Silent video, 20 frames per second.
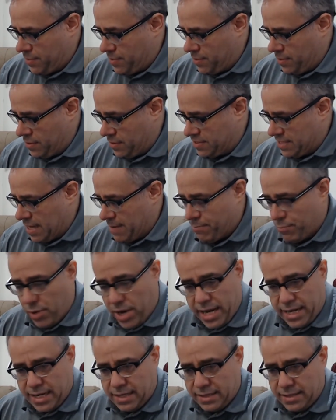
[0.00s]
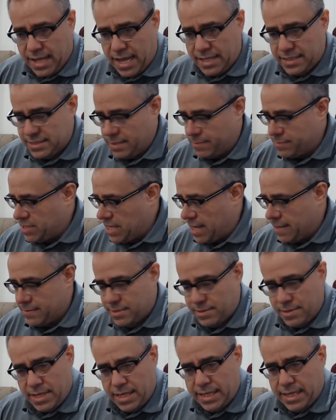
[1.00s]
same brand online
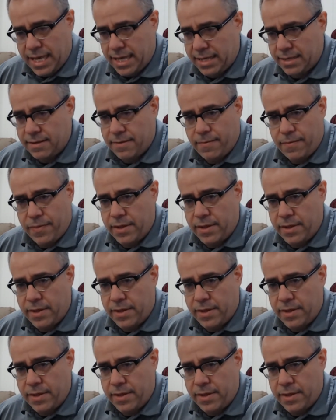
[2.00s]
sometimes. Again,